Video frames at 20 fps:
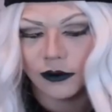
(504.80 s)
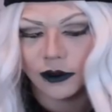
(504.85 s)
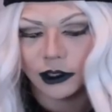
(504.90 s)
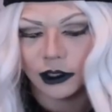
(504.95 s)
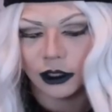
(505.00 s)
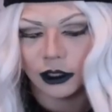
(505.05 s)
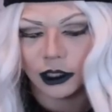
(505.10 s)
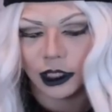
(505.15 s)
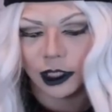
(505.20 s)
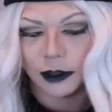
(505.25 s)
even
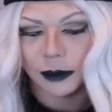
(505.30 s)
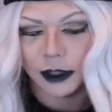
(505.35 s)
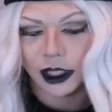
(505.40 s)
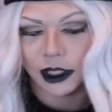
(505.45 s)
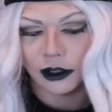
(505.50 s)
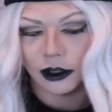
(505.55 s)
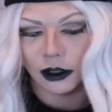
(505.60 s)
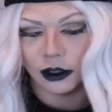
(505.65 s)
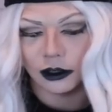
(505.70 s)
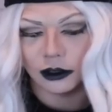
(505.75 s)
look like me
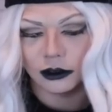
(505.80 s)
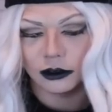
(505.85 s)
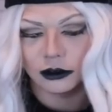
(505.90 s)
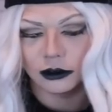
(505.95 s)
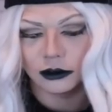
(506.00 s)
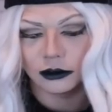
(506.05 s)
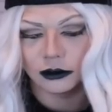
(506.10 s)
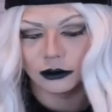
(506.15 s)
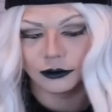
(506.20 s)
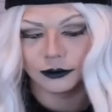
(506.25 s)
at all.
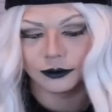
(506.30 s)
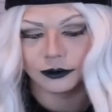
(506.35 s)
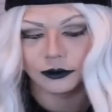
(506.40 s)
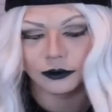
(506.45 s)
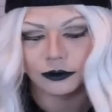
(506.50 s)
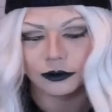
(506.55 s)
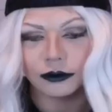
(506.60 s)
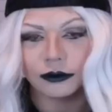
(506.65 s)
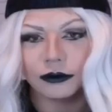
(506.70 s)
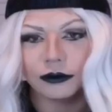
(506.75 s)

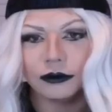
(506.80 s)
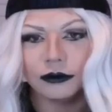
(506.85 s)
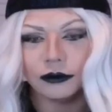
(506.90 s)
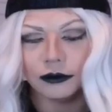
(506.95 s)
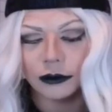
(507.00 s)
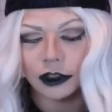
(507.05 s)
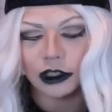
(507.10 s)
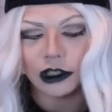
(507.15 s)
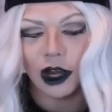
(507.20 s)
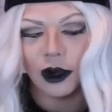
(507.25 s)

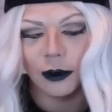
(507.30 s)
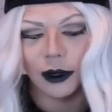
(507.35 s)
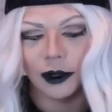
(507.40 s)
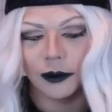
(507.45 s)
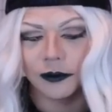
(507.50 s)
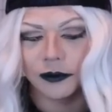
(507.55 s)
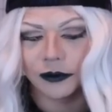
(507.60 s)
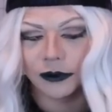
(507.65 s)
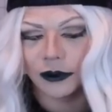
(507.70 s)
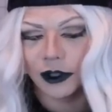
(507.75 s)
Oh
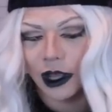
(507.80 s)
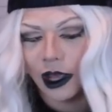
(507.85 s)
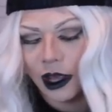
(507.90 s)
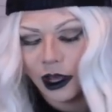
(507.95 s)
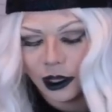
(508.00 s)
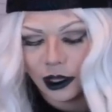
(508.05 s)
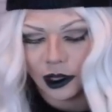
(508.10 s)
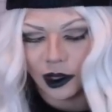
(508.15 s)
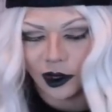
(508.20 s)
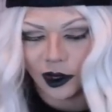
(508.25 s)
well.
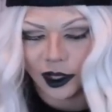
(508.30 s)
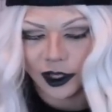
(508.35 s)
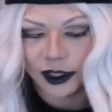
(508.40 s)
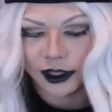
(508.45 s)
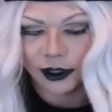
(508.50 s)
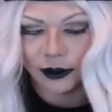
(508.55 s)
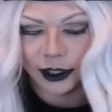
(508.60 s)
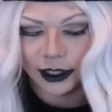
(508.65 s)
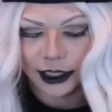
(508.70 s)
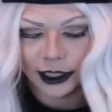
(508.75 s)
Okay,
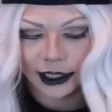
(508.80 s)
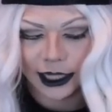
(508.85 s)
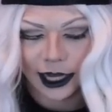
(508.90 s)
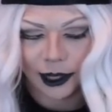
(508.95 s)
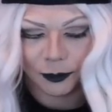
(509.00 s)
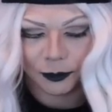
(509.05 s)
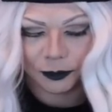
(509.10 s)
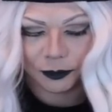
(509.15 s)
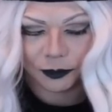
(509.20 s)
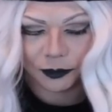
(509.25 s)
so I did
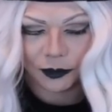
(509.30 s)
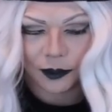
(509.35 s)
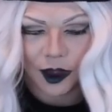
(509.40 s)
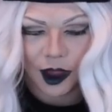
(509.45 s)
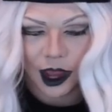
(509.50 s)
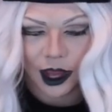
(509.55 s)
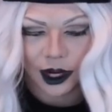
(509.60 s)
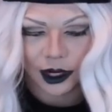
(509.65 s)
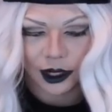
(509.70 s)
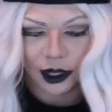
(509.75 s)
that.
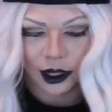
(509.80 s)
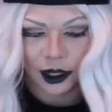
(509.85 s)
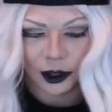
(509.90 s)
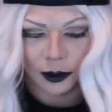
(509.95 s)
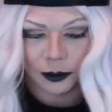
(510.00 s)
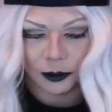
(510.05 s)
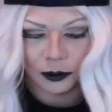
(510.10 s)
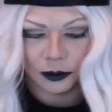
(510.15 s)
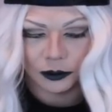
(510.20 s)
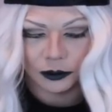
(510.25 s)
And,
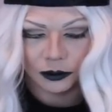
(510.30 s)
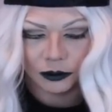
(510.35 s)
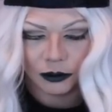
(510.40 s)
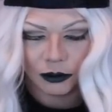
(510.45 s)
um...